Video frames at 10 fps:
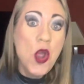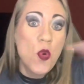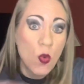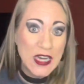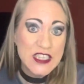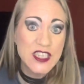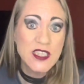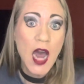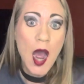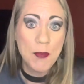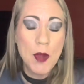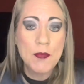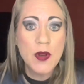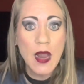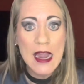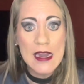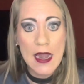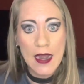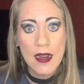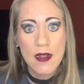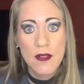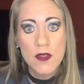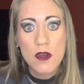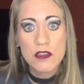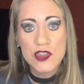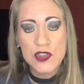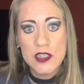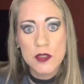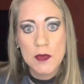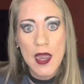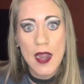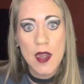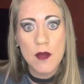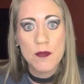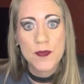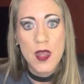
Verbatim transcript: we stop playing the narcissism game